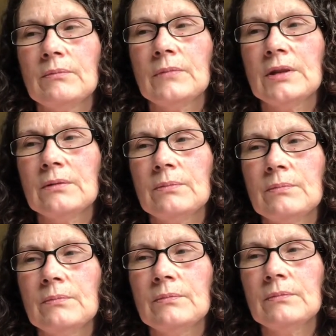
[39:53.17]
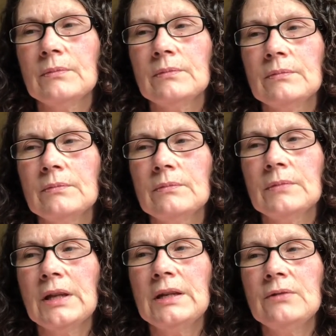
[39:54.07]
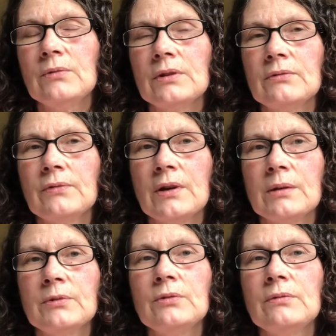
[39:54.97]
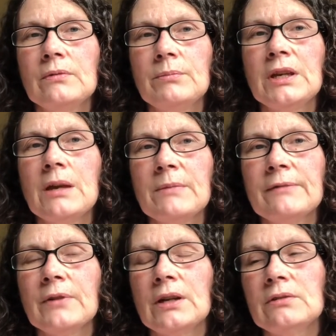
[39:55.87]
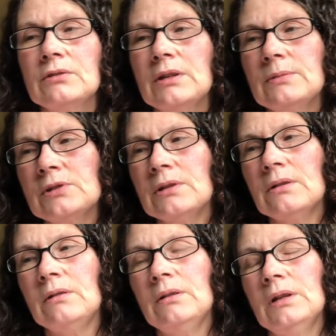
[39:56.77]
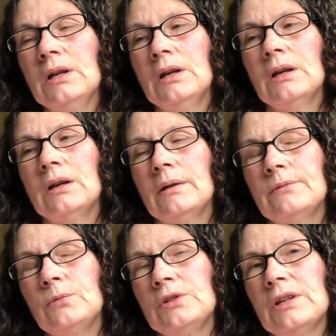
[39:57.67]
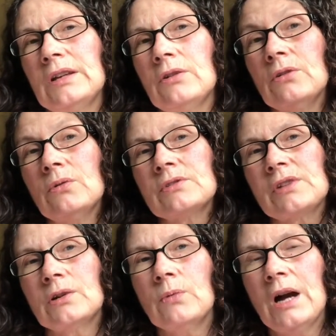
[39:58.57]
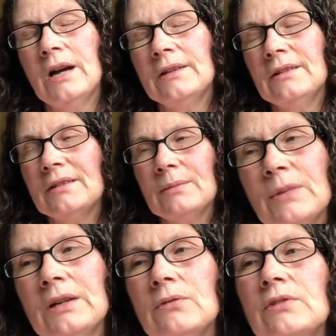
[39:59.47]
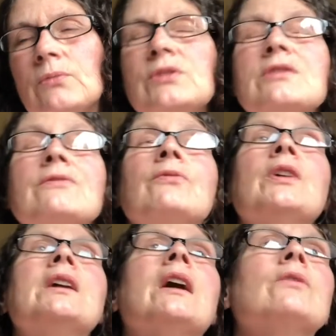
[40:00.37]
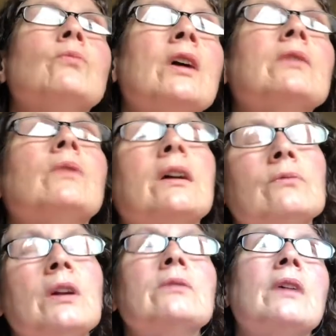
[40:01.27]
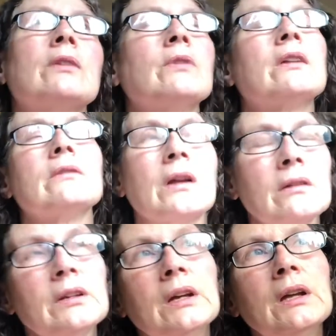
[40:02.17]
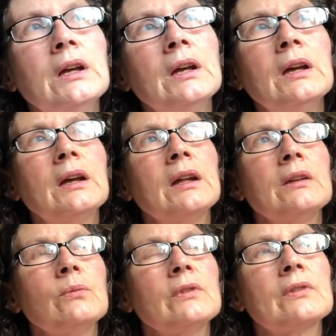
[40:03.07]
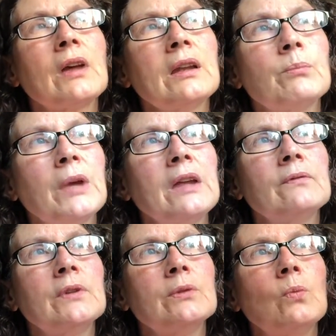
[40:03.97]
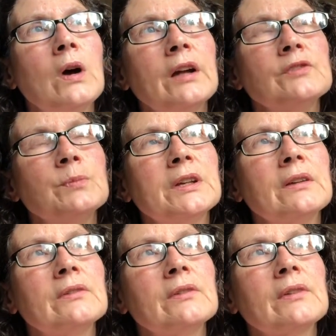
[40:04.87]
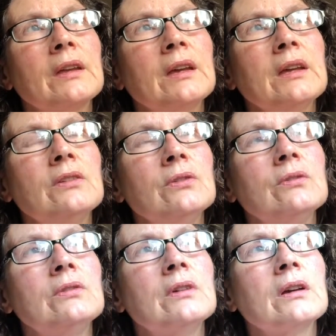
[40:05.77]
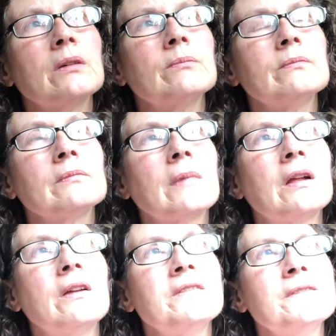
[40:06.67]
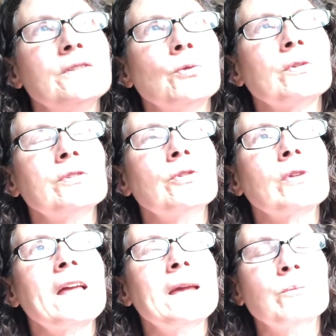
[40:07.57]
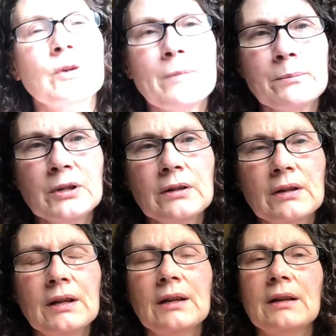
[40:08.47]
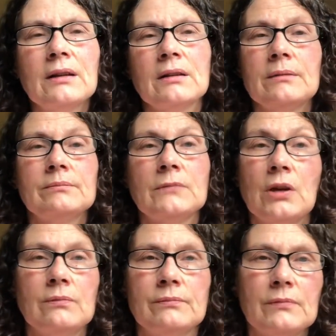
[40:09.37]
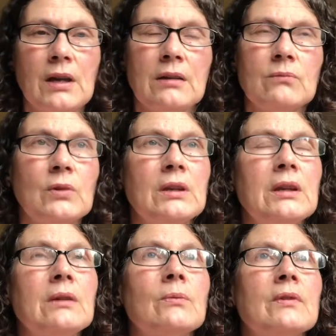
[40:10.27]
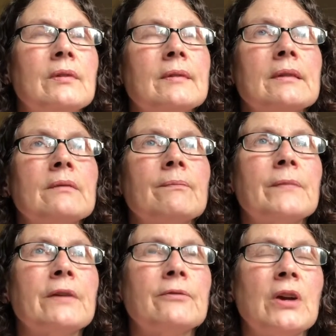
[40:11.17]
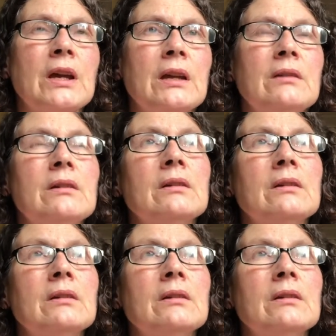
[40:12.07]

the lady who owned the farm, who became my friend, her name's Cheryl, would take her horse on a ride, and then horse would just freak out and run around. And it was kind of painful to watch, because it's like, hey dude, you're lame, remember? No, not when he was afraid.